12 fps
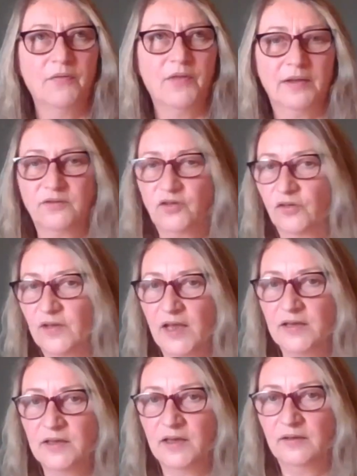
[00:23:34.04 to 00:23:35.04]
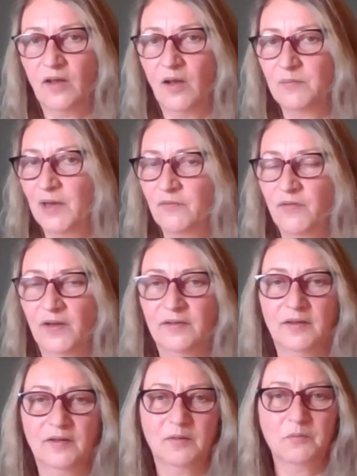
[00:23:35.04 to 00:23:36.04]
That's just ended. I'm now
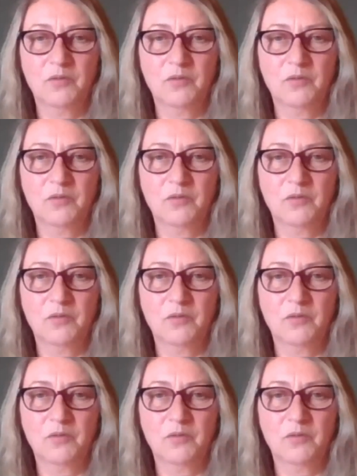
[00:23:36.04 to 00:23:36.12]
investing in some